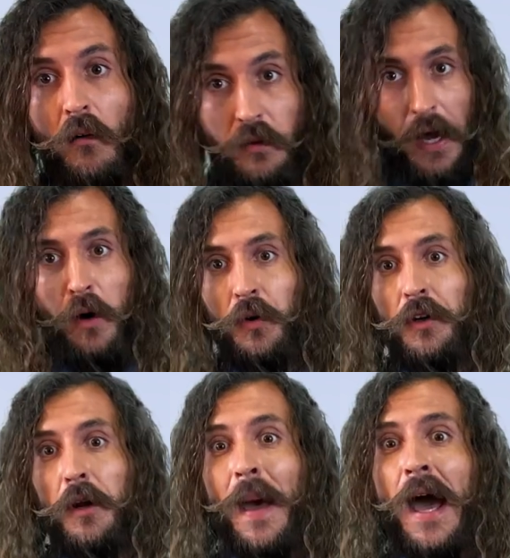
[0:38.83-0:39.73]
we're
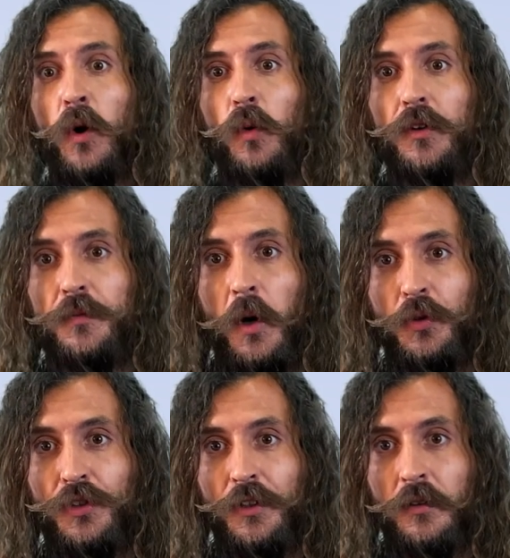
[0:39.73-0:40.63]
in a backwards
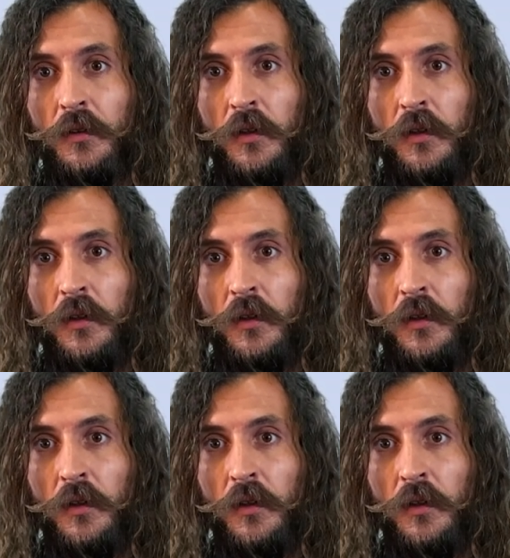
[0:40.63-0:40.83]
motion.